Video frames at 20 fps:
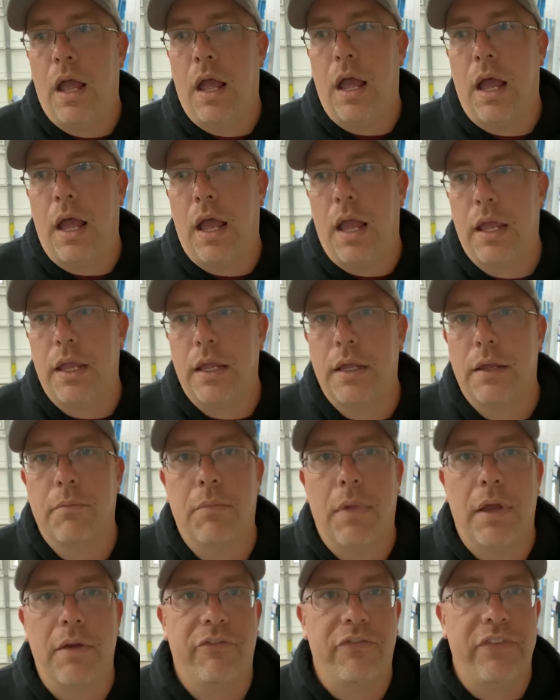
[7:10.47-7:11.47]

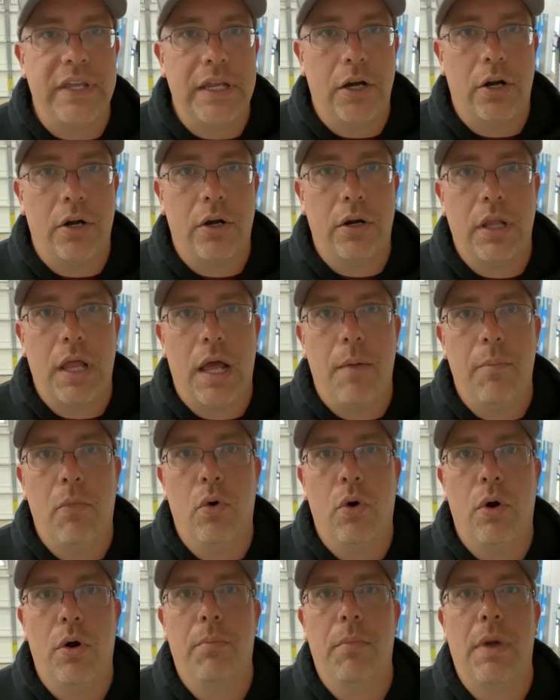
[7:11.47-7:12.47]
My feet hurt a lot
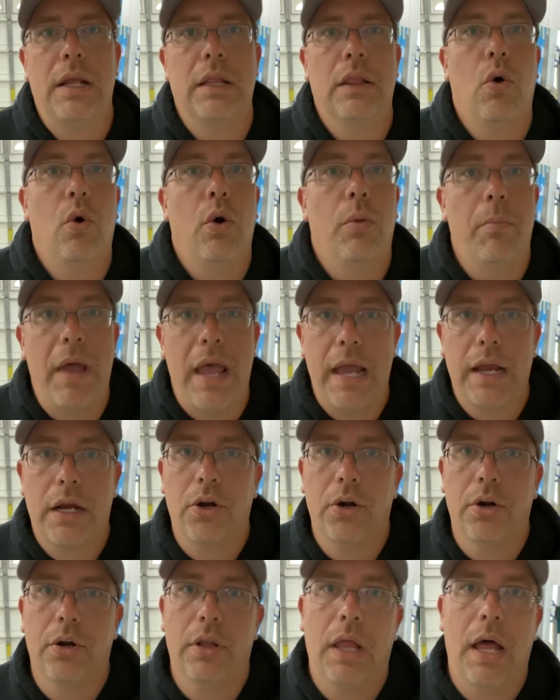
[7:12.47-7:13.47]
more. My lower back
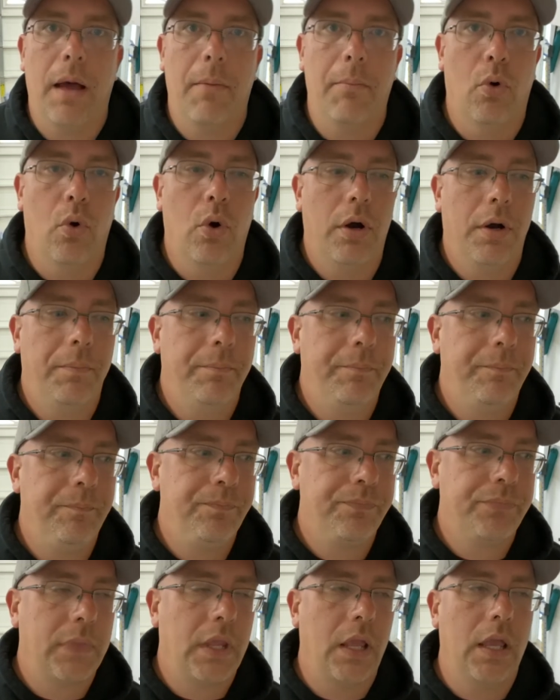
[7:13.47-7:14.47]
hurt a lot more.
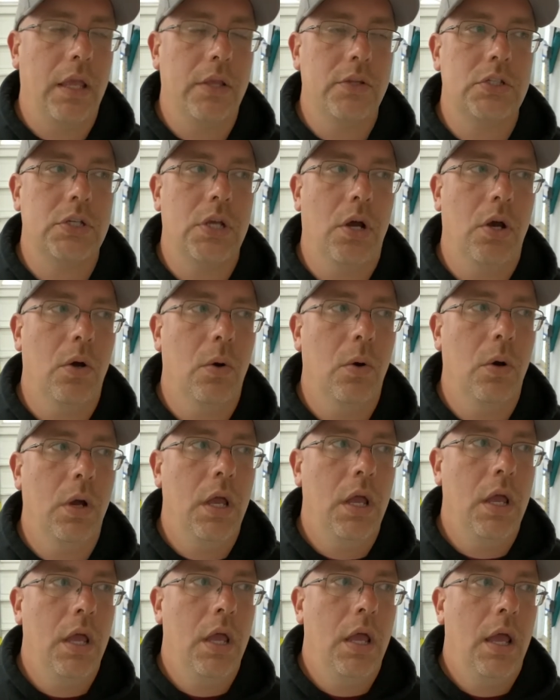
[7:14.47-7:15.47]
So
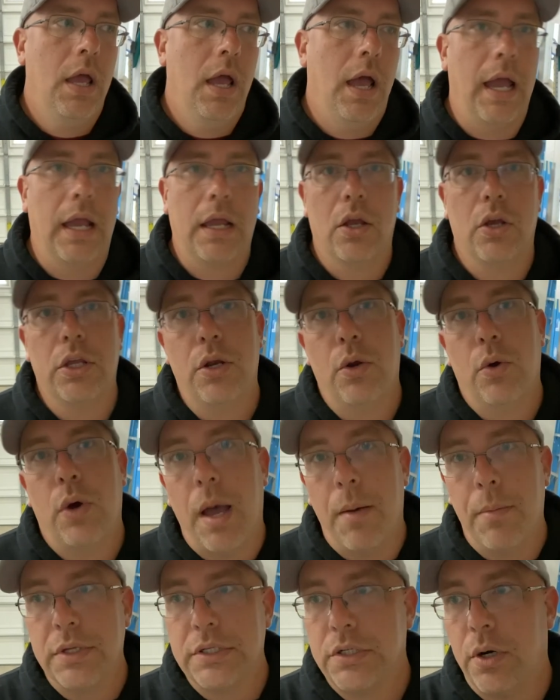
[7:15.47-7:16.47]
I go, you know what?
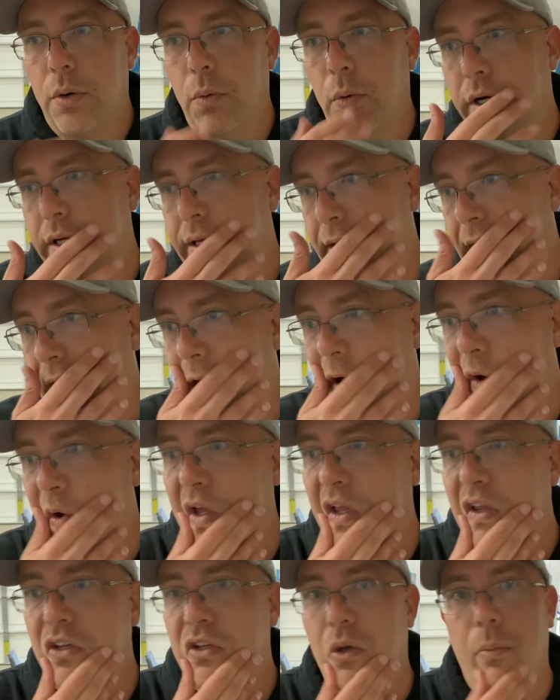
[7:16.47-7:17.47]
I'm going to start working
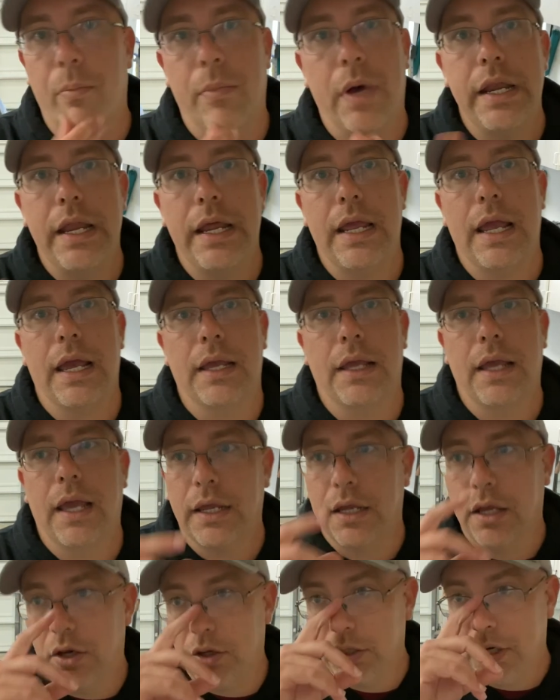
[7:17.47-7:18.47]
out. So Monday I
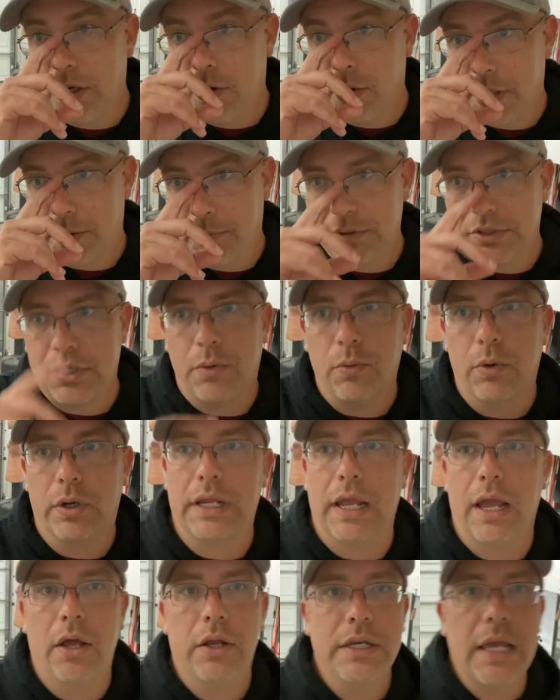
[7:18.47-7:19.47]
go, you know what? I'm going to start
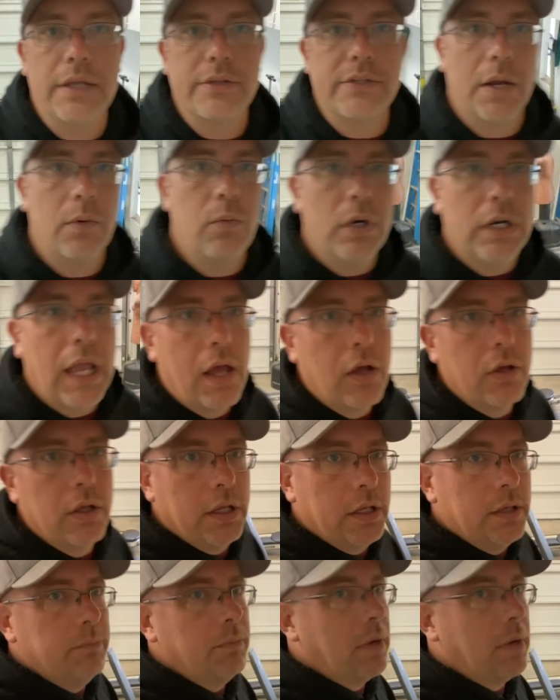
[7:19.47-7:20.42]
working out. And yes, I work out in